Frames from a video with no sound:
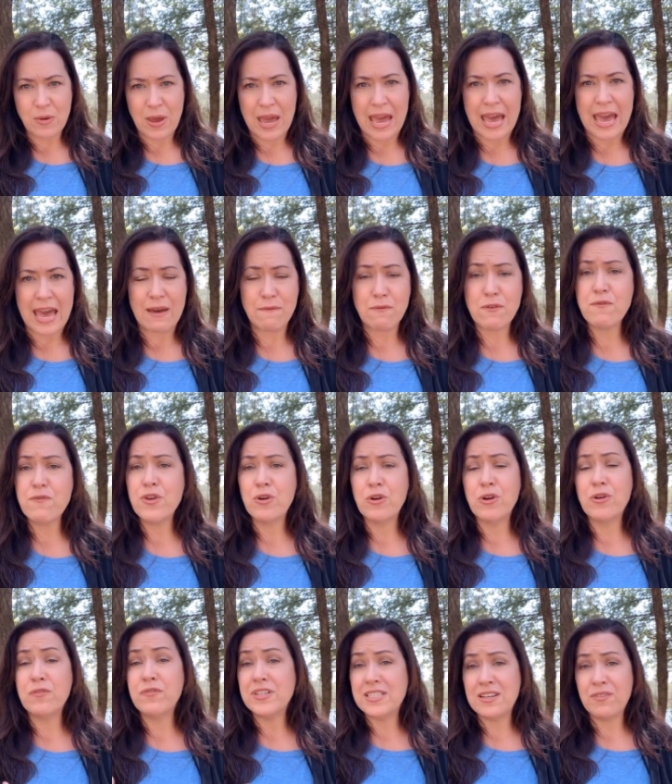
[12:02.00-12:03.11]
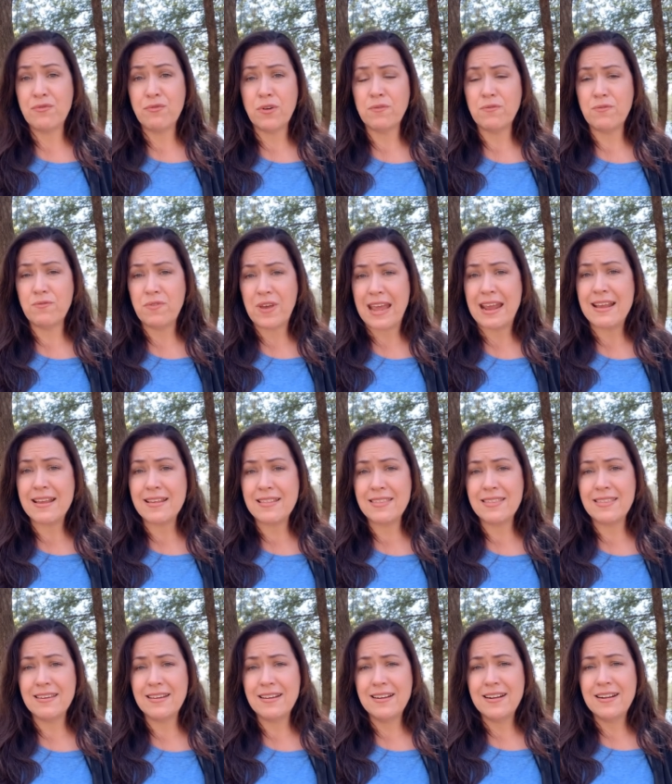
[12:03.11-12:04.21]
have. If you're of a different faith,
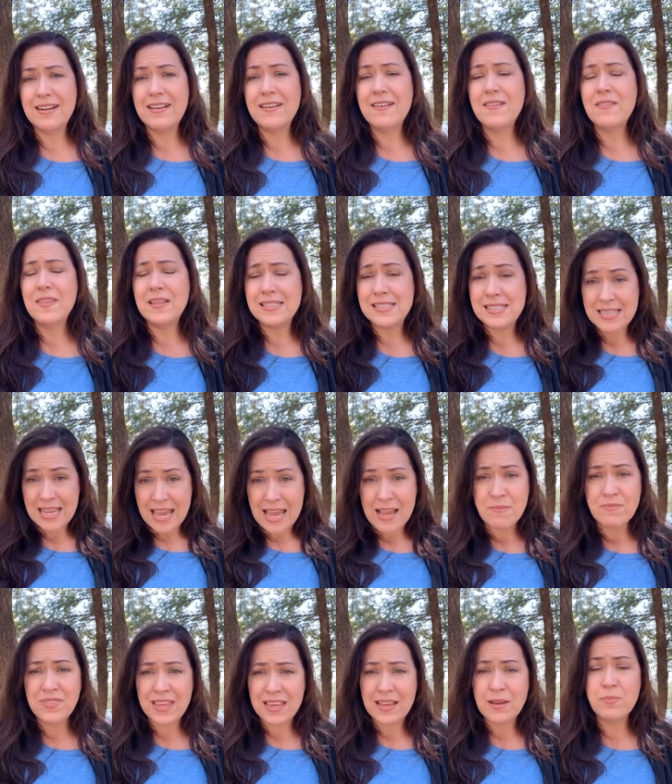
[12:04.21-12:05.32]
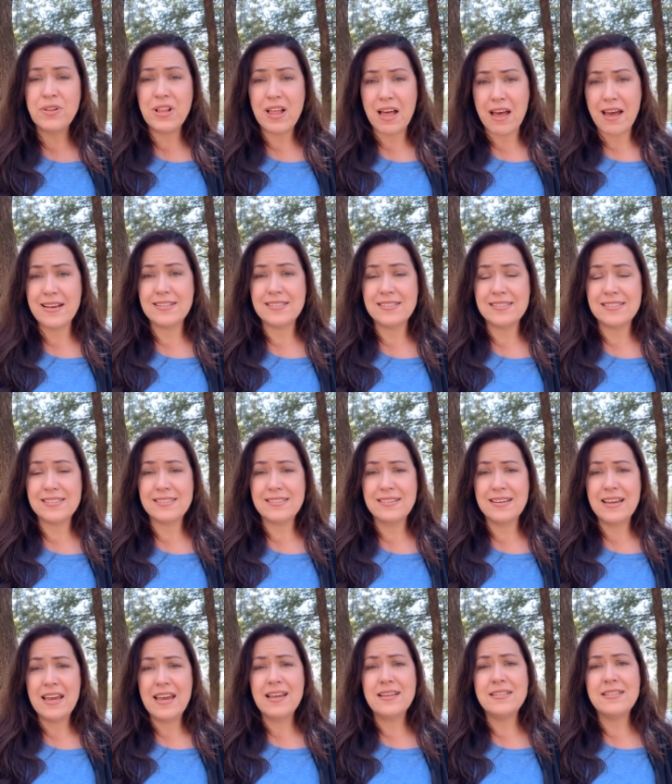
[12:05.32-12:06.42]
the same thing applies.
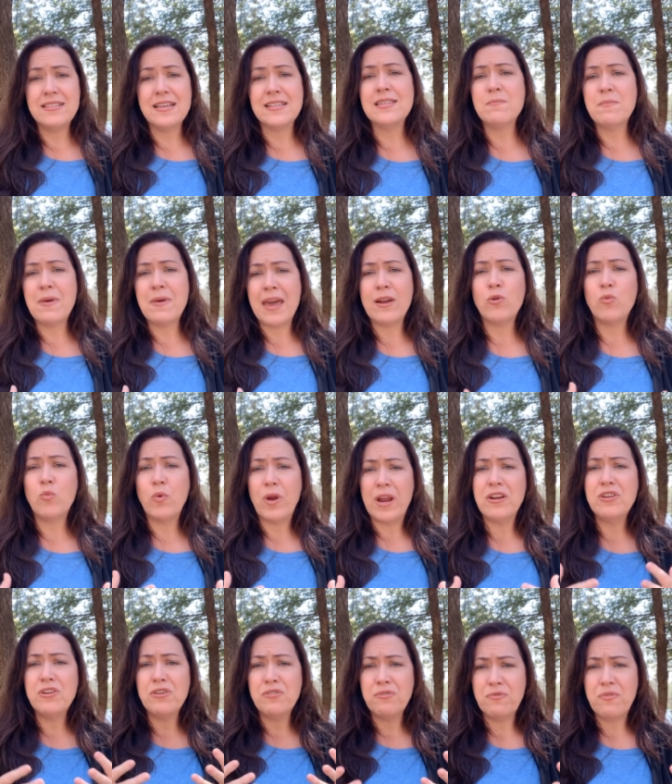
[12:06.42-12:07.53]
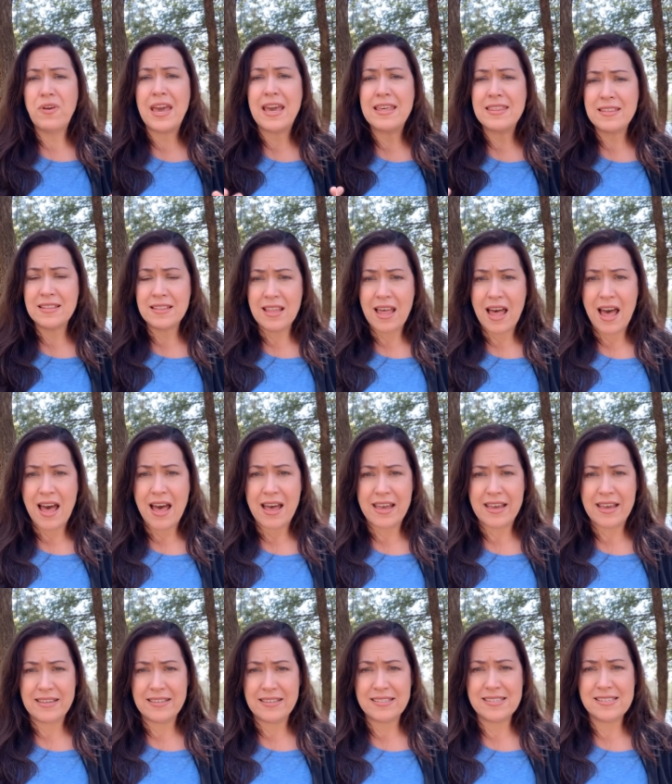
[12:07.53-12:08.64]
It doesn't matter where your faith
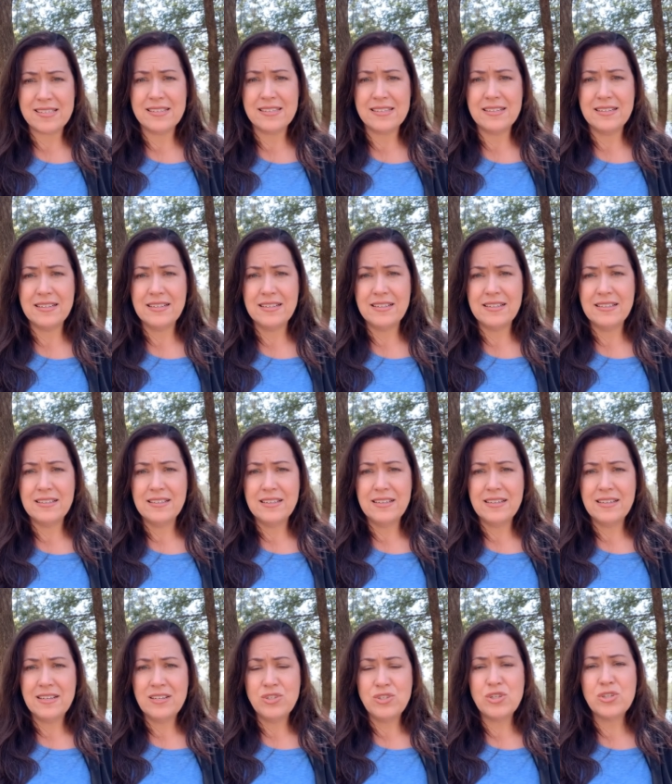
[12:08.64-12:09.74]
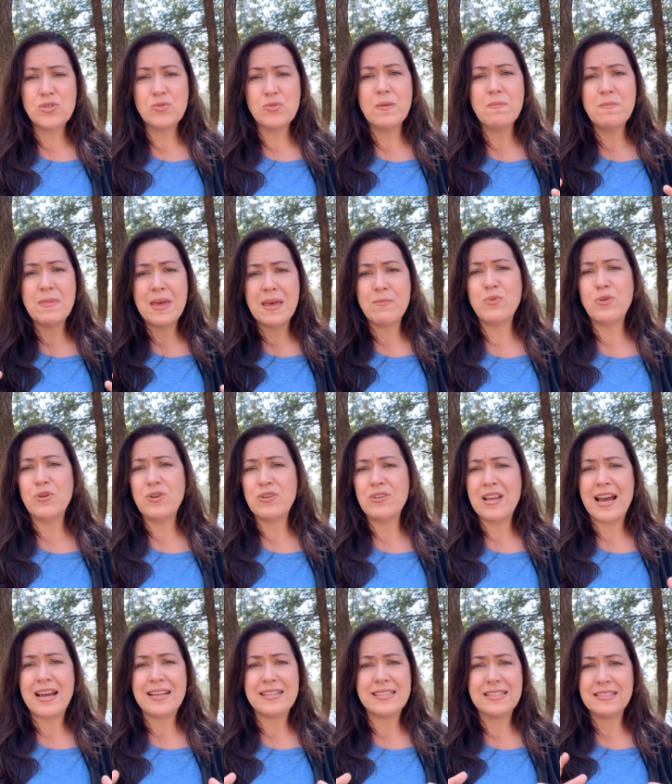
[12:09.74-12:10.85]
lies. Just remember
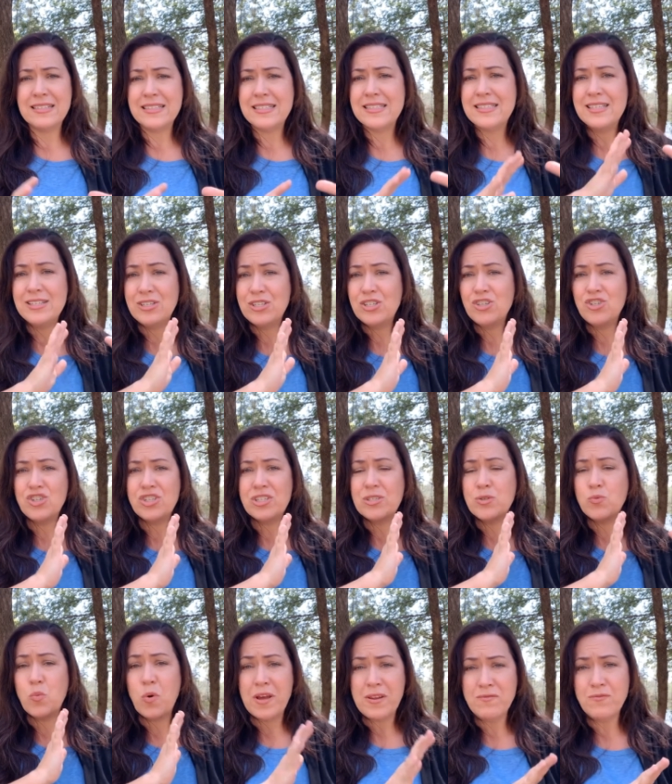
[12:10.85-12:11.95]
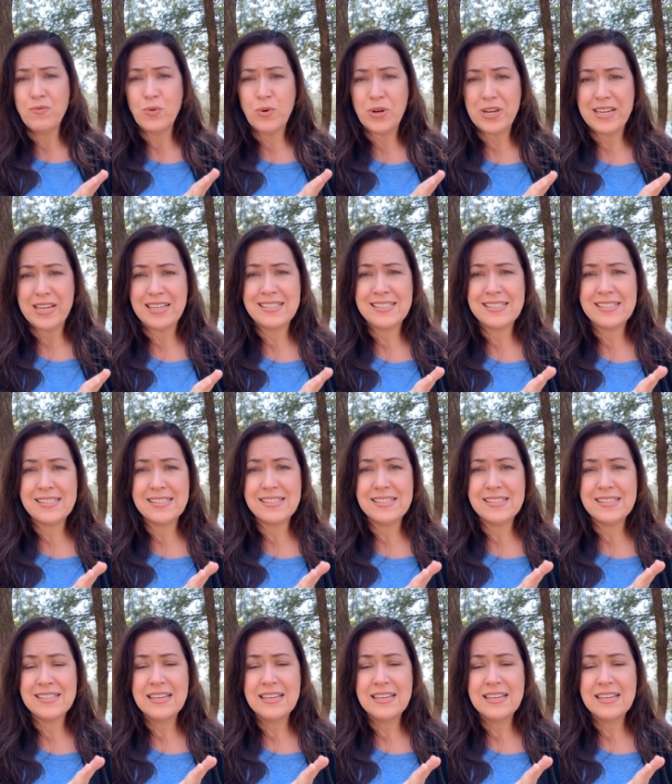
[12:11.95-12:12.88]
not to listen to just one voice,